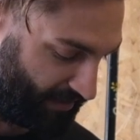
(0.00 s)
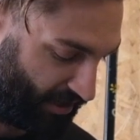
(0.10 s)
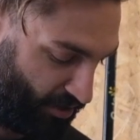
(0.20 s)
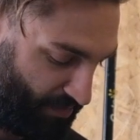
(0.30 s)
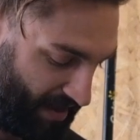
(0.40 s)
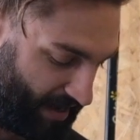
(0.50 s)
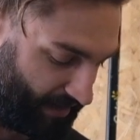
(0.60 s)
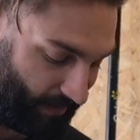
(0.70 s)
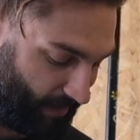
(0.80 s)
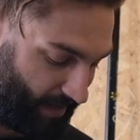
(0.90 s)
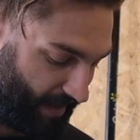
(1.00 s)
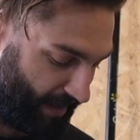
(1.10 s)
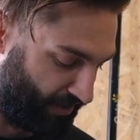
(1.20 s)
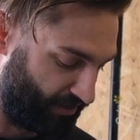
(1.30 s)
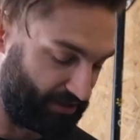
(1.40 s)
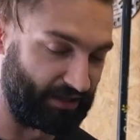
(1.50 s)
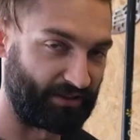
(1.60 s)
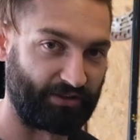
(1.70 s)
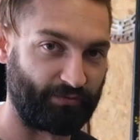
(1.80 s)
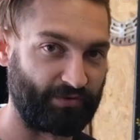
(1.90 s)
go about it. And I
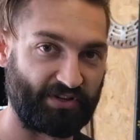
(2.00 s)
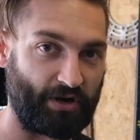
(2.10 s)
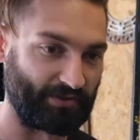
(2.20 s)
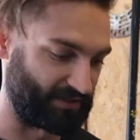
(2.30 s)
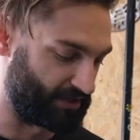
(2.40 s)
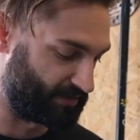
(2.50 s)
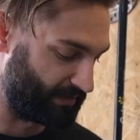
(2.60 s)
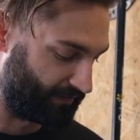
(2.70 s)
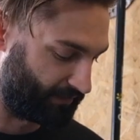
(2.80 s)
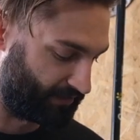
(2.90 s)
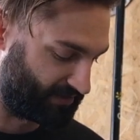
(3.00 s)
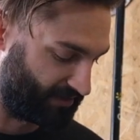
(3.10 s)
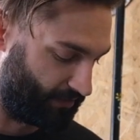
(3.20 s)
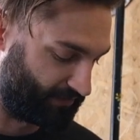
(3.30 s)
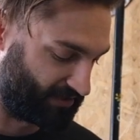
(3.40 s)
think the result is going to speak for itself.